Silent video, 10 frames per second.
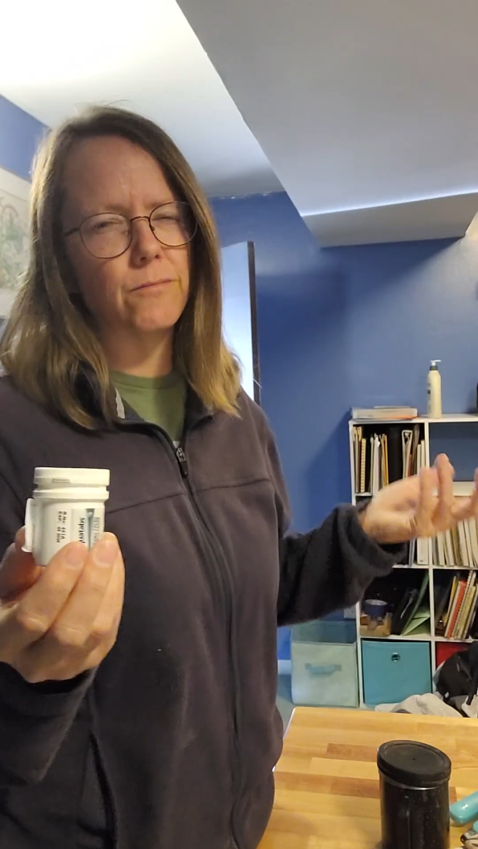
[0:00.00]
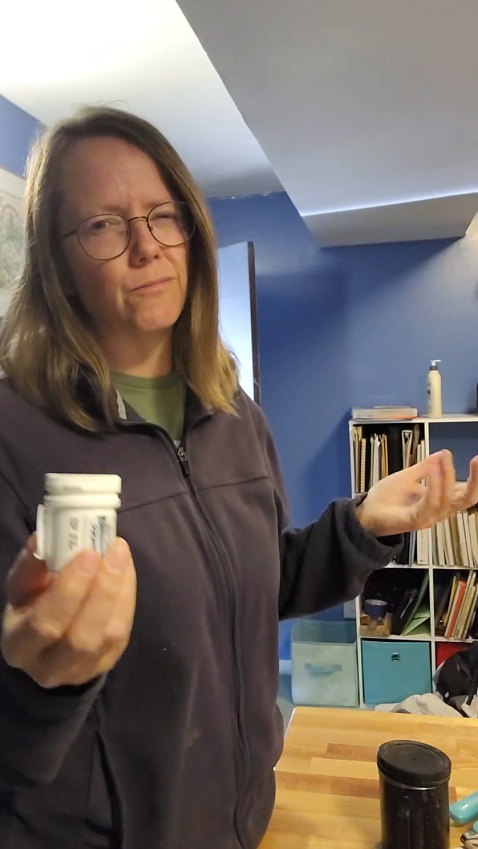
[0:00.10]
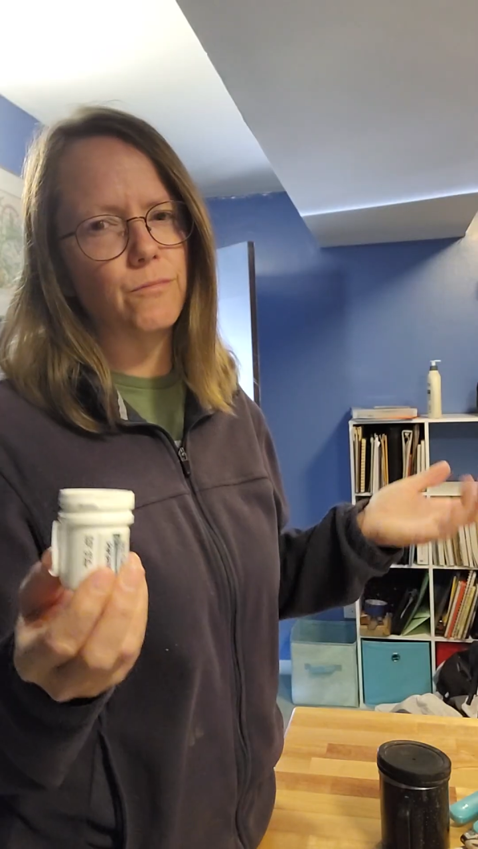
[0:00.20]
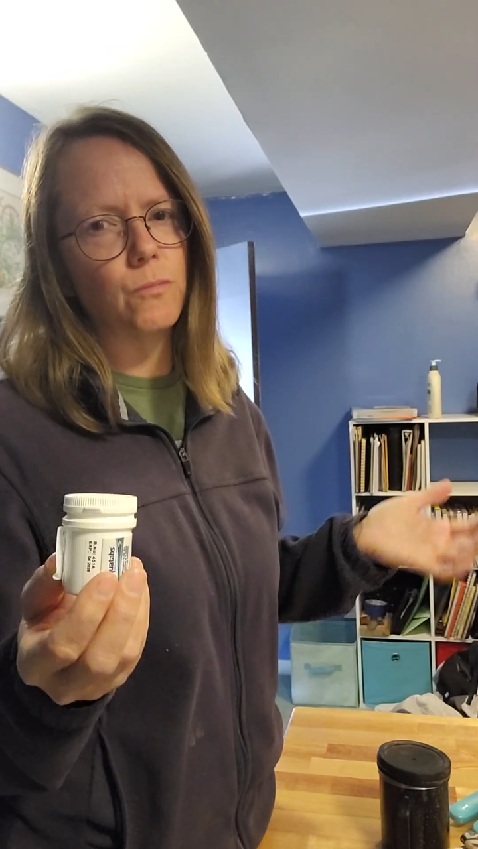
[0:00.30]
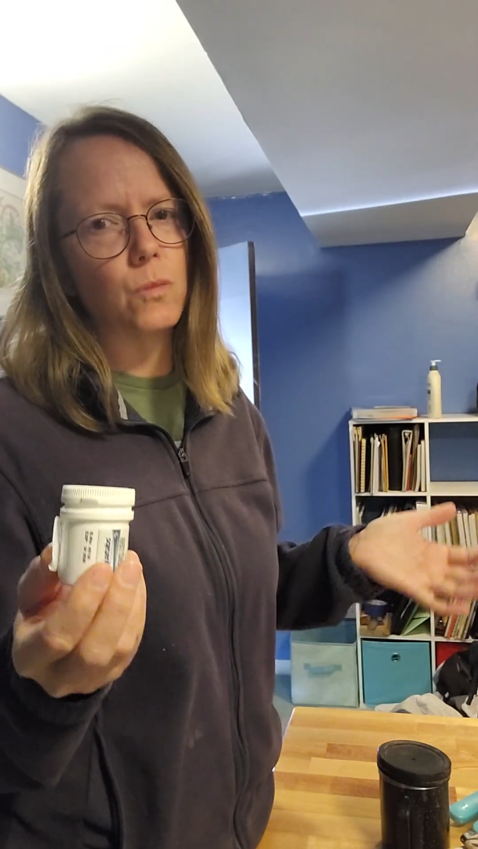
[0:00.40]

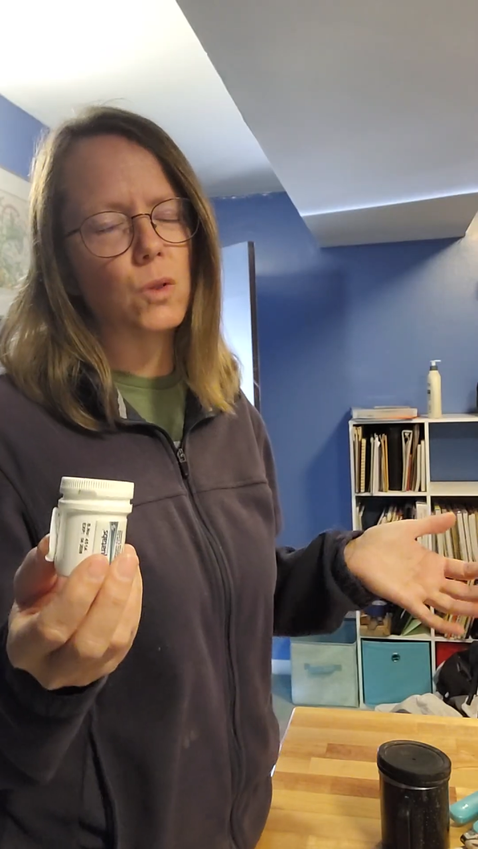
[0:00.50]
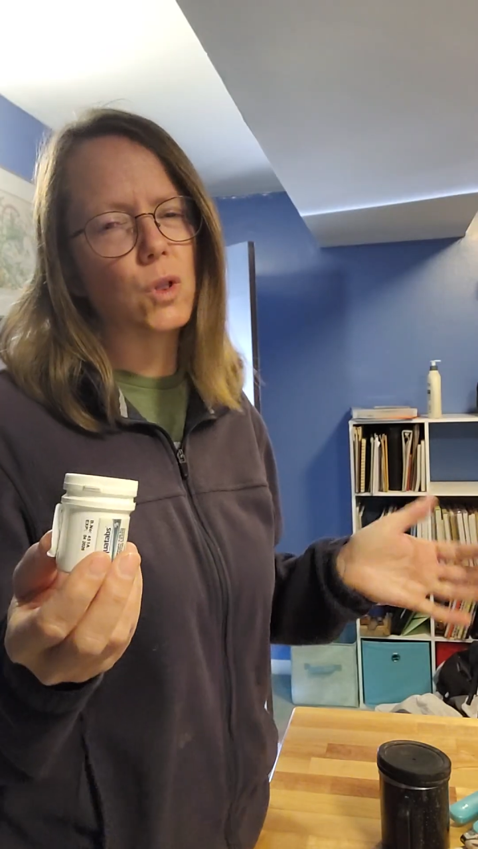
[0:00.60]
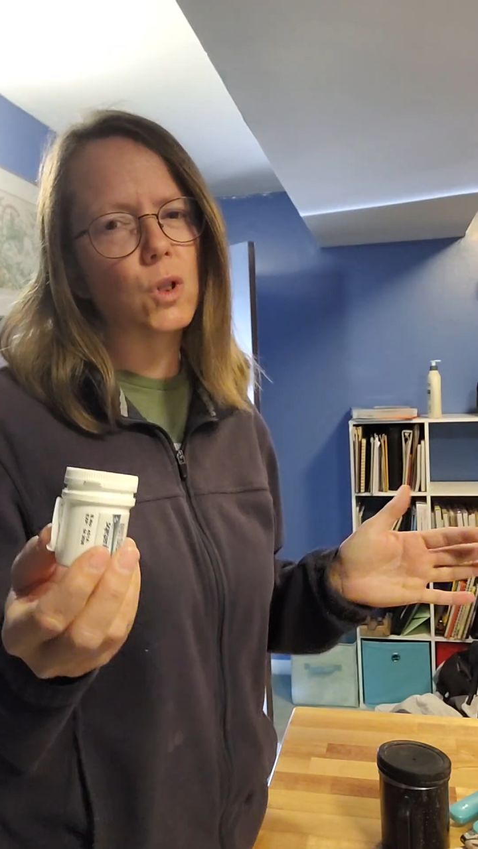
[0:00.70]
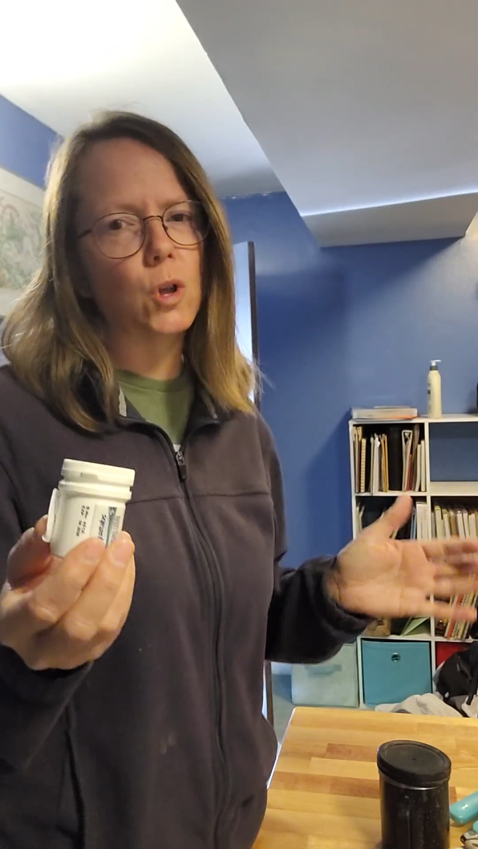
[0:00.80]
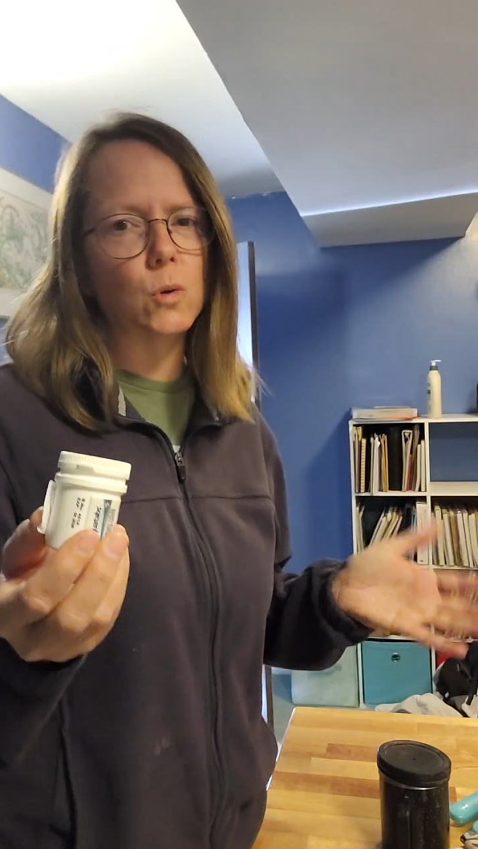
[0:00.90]

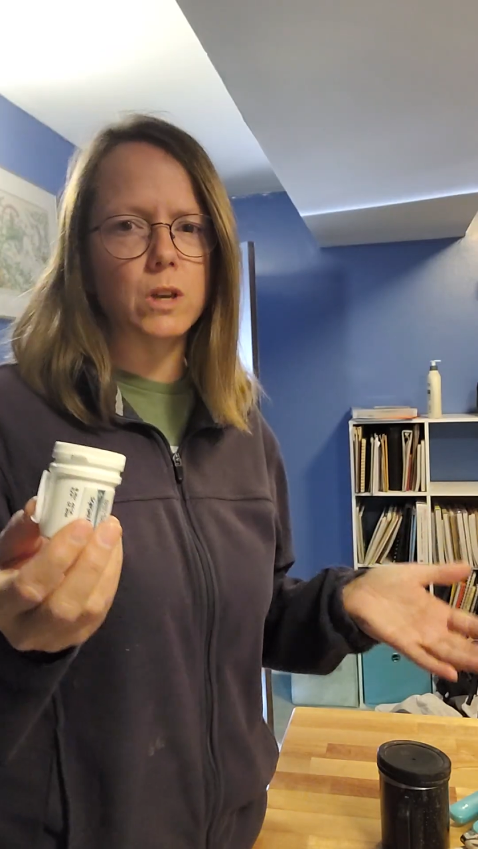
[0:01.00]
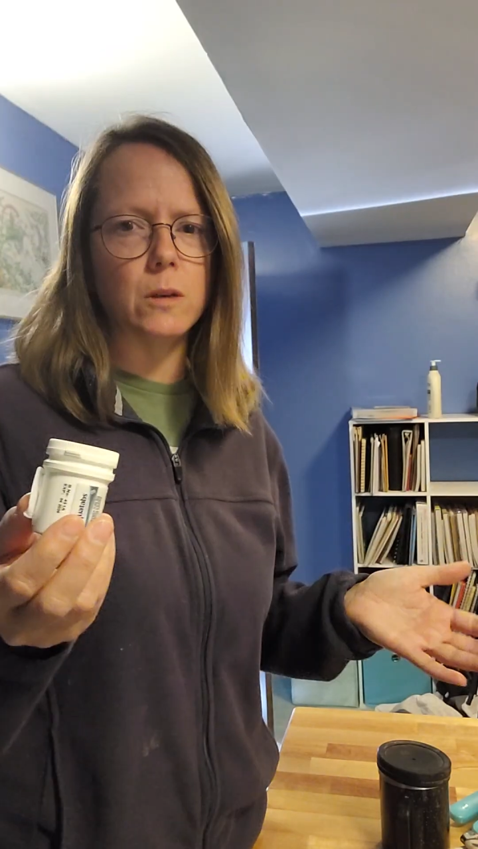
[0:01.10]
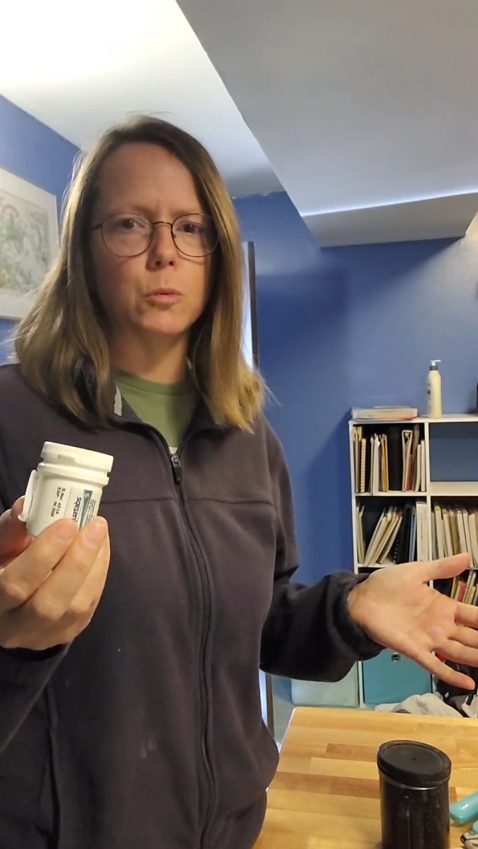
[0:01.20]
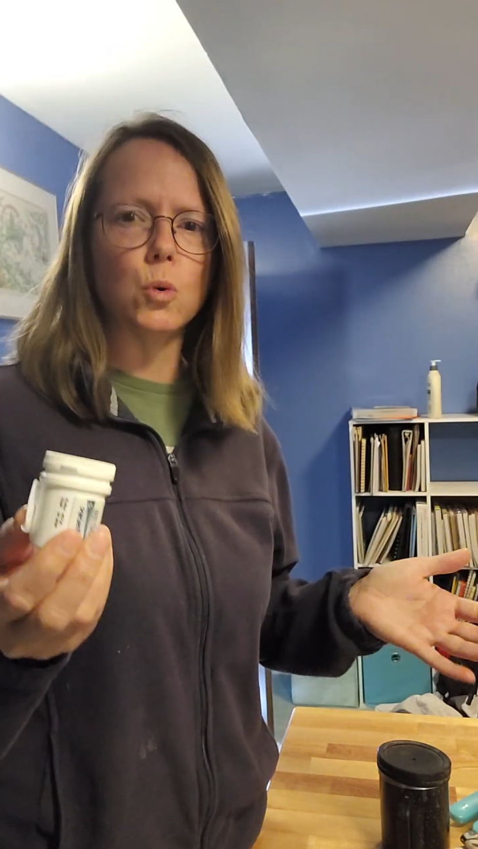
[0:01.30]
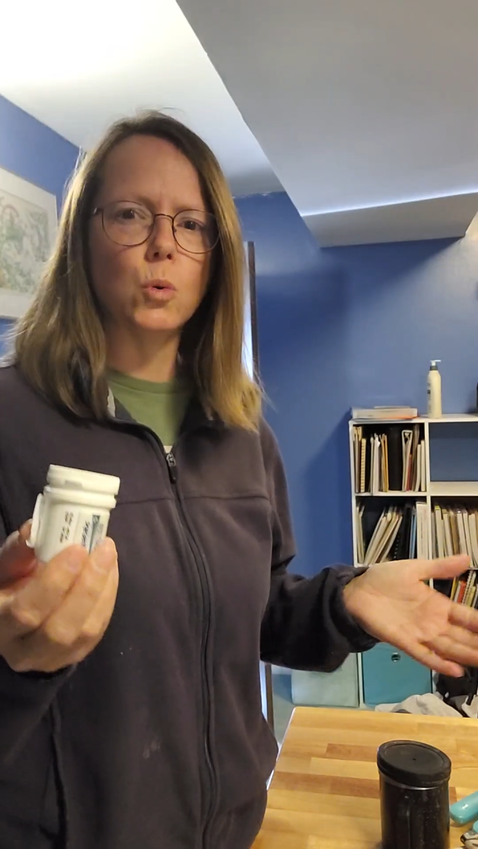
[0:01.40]
low-key
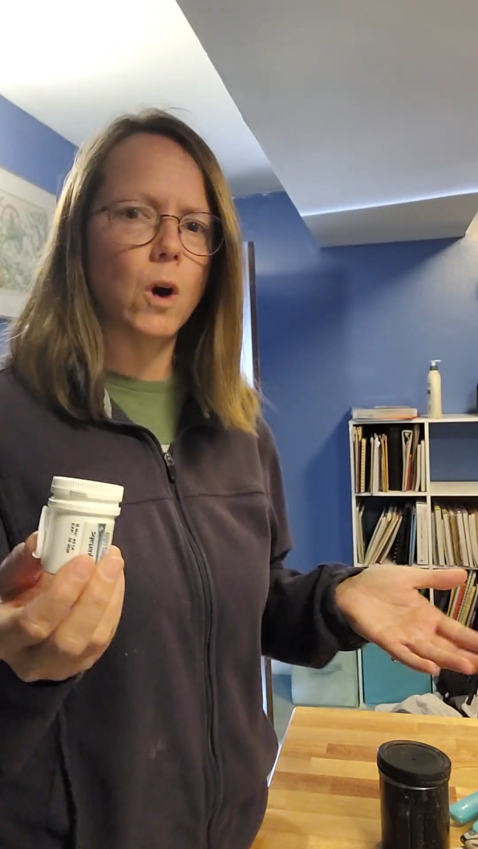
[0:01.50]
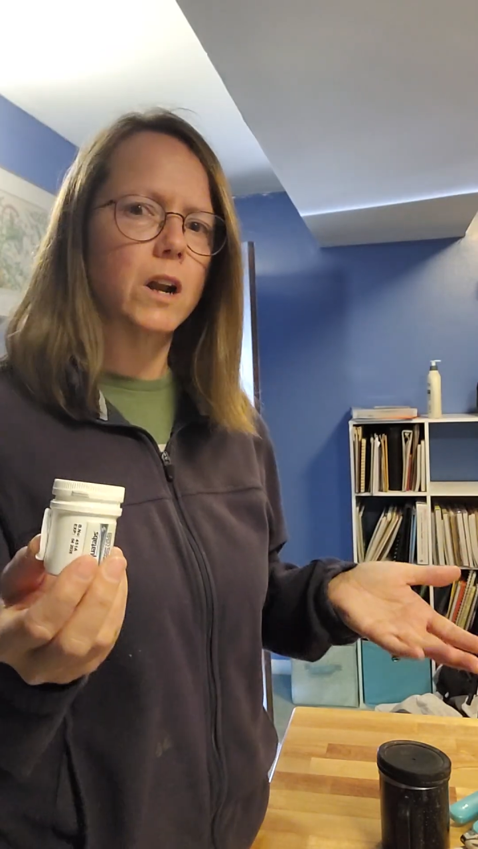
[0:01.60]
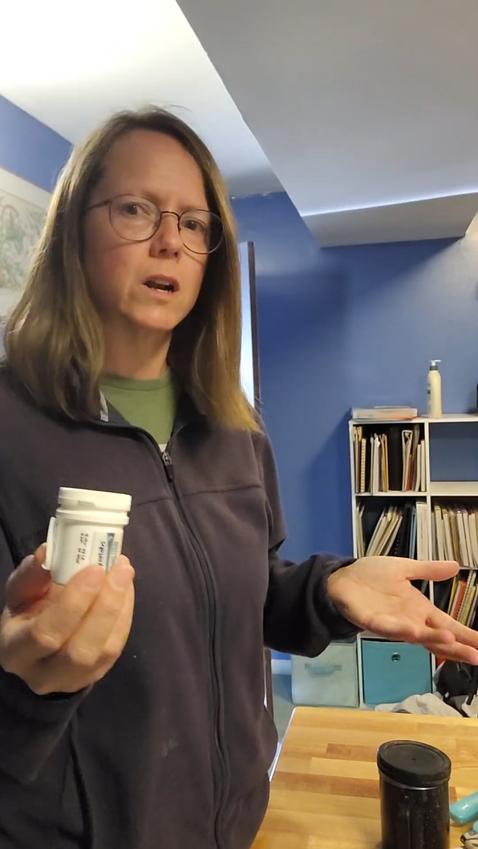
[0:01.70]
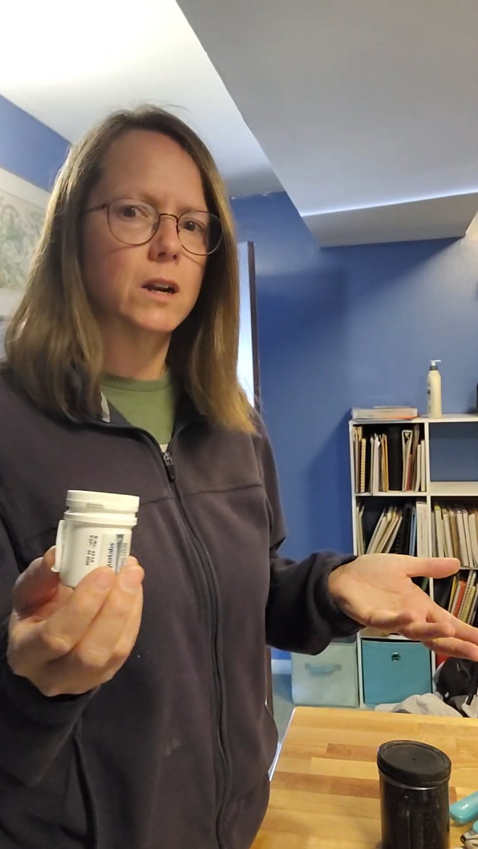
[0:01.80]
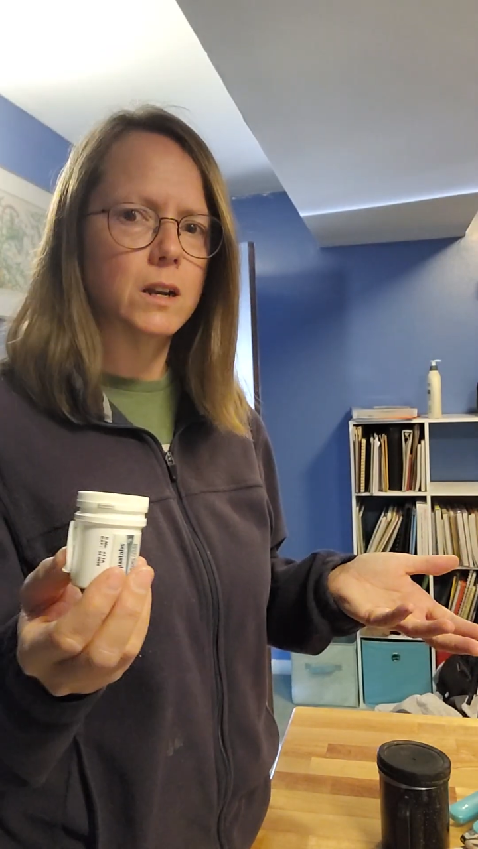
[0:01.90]
pool
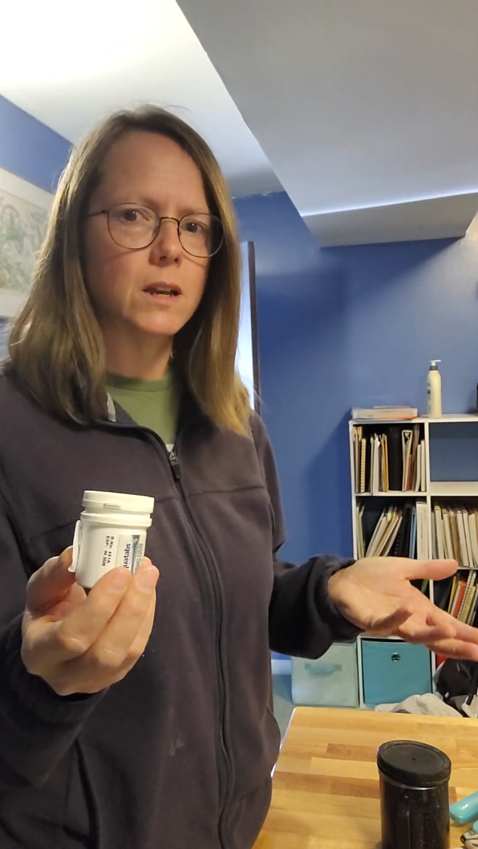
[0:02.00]
water